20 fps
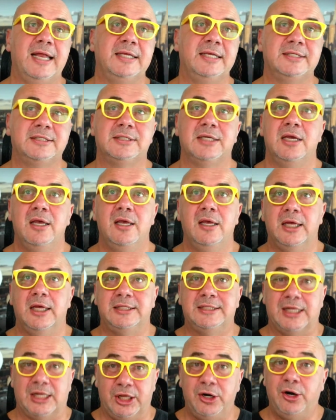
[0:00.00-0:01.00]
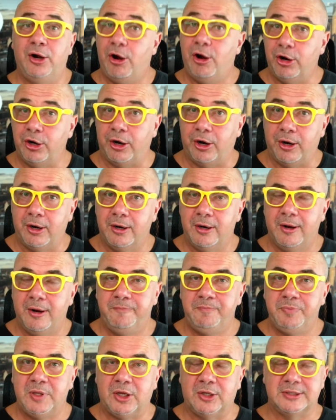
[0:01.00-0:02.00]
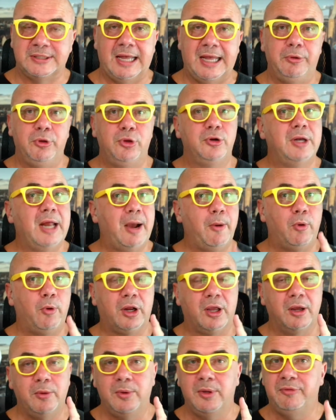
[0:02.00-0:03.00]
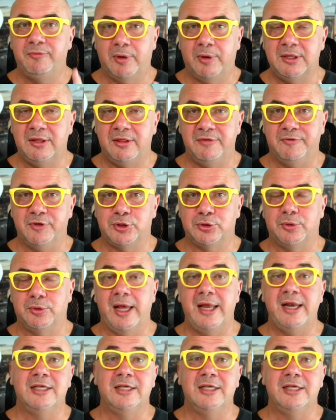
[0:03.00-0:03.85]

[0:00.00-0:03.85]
that it's a little harder, because now you're not working with one individual.